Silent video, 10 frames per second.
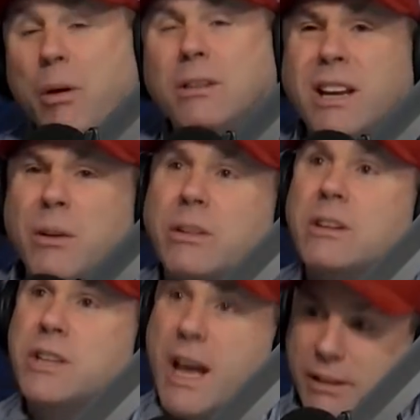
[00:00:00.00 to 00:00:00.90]
I'll tell you what the
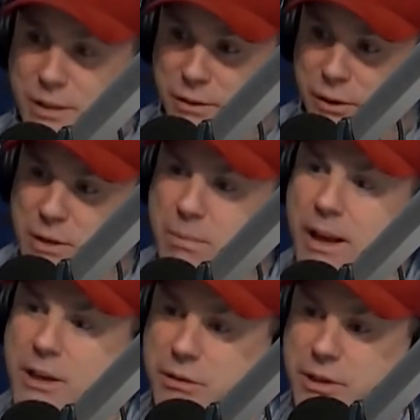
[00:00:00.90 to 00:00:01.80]
challenge for his
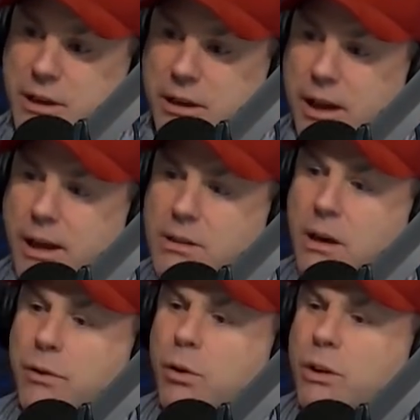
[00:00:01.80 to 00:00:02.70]
manager is, okay? So if
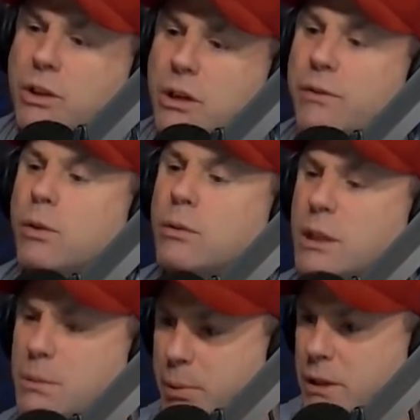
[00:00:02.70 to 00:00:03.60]
you're
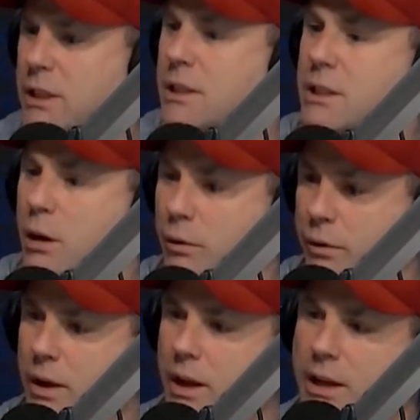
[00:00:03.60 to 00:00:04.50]
just picture yourself
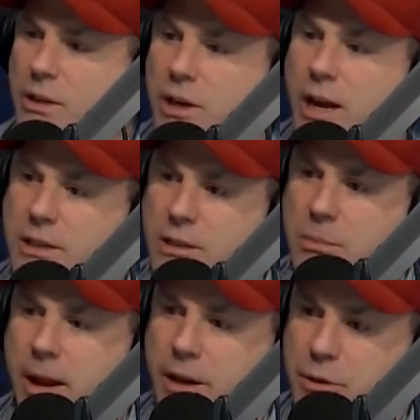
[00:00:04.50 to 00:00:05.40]
as Jason's
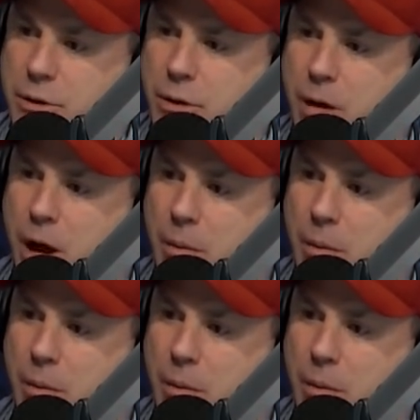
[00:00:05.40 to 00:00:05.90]
manager at the moment.